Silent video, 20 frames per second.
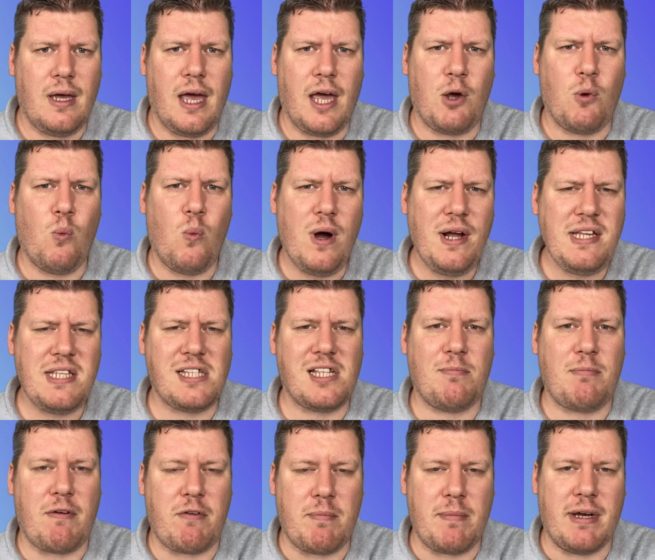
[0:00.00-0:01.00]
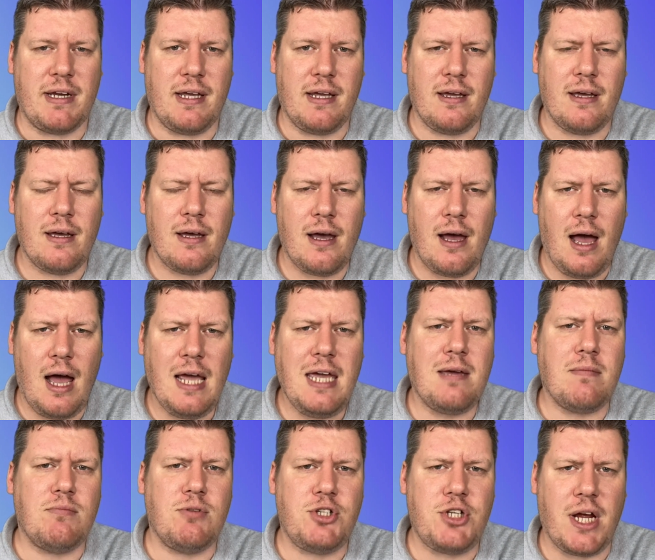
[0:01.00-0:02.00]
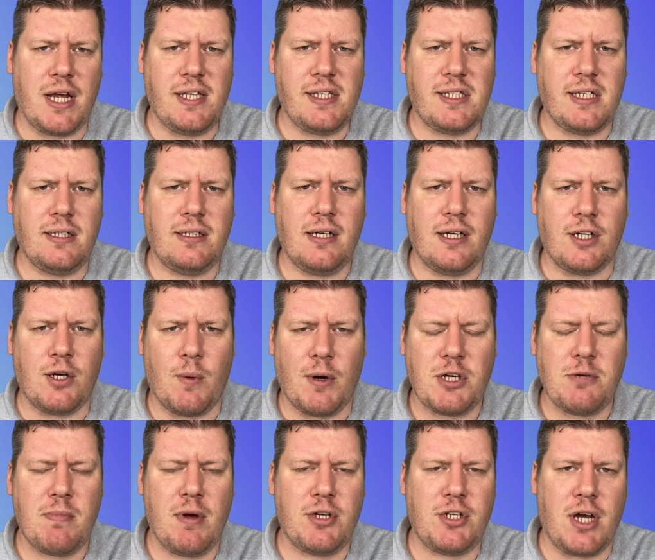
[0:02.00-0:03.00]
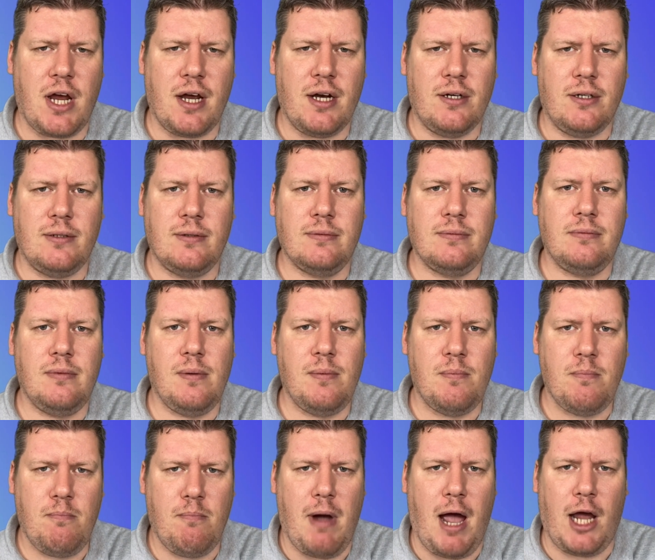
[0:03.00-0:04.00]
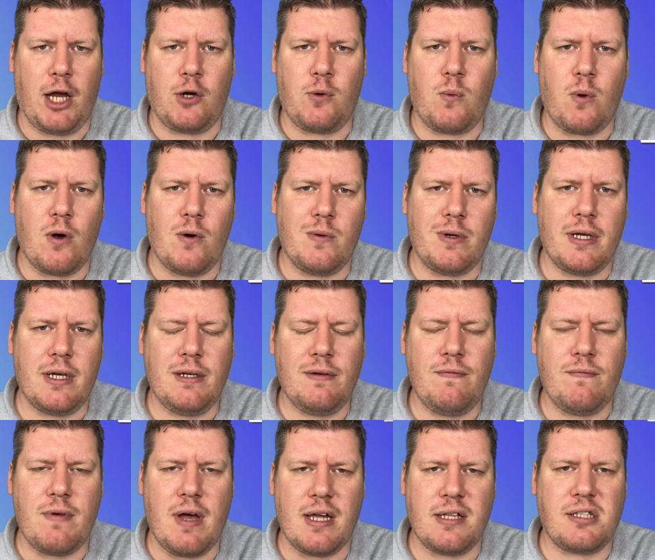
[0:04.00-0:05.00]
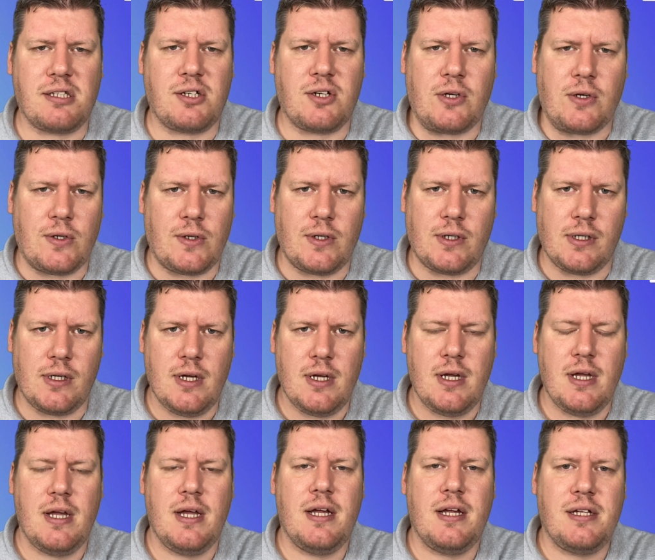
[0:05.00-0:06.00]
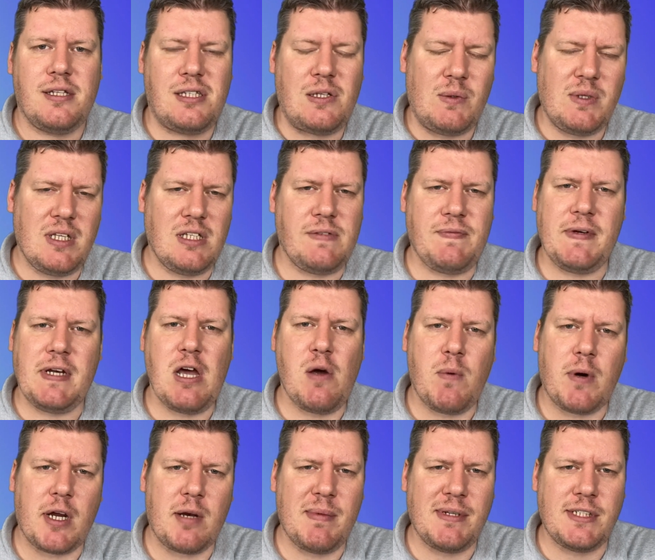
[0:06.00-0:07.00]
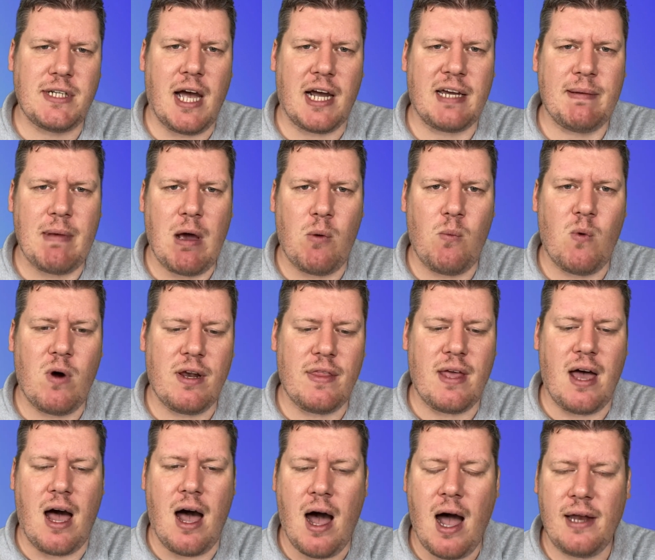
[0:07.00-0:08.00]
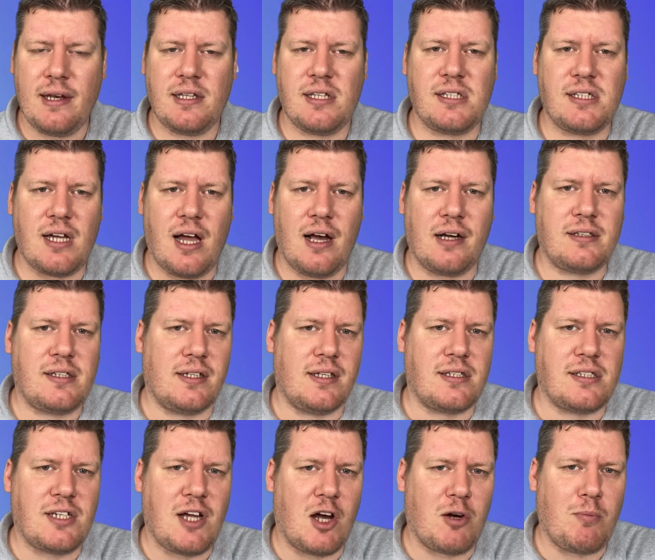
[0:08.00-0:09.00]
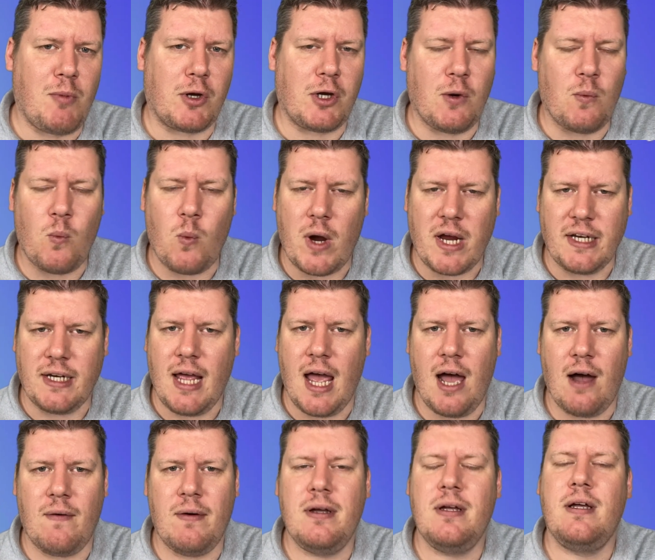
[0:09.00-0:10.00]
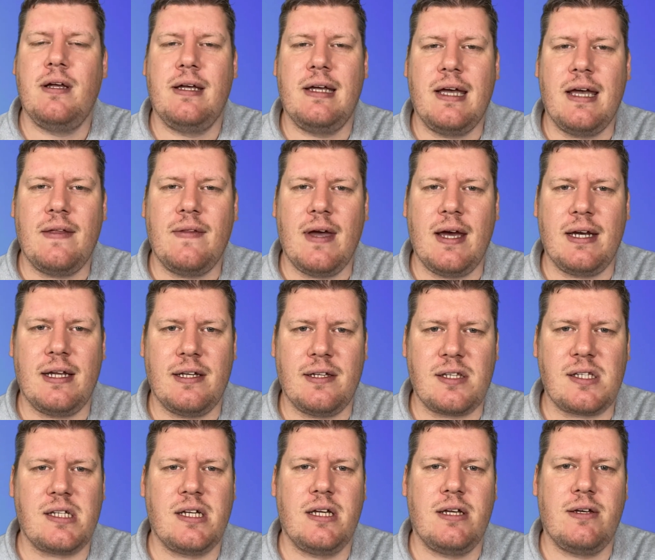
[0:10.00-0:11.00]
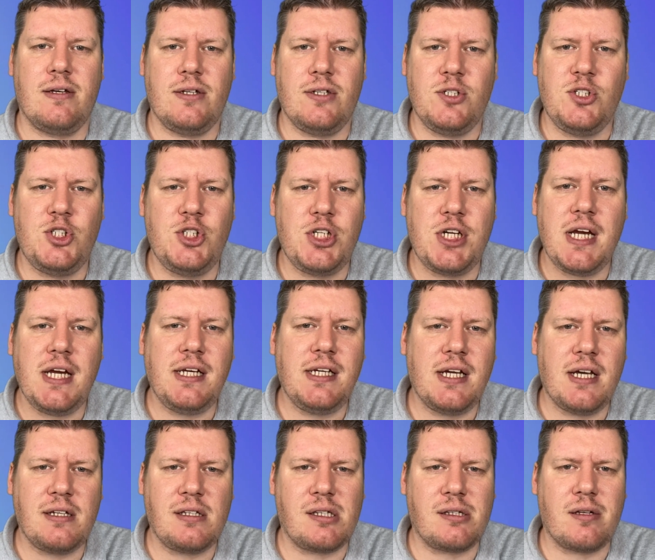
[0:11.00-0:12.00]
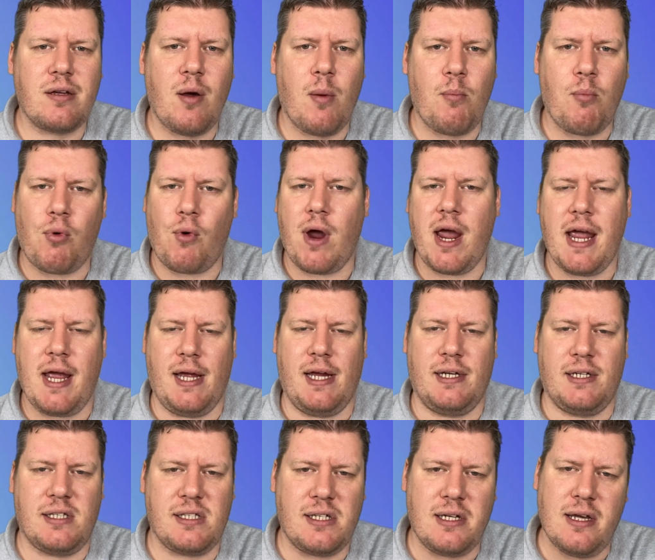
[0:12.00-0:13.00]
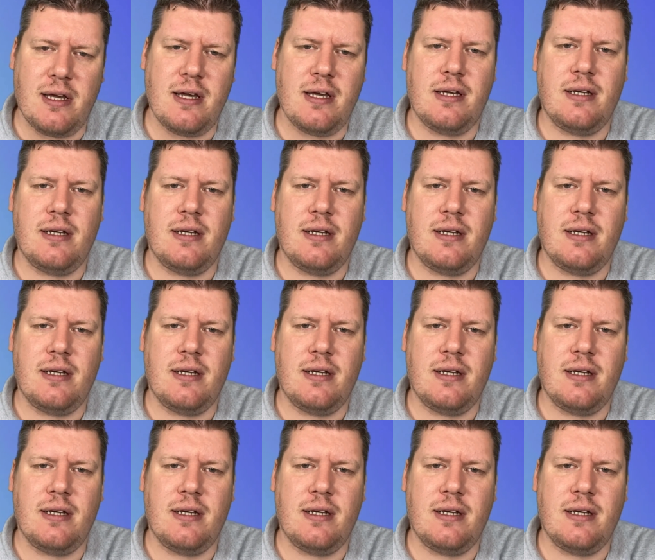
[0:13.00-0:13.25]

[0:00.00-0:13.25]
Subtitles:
Hey, what's up, everybody? I am Jason, and you're watching my channel, Micro Investor. So in this video, we're going to be talking about one of the hottest stocks on the stock market right now, and that is GNUS Brands,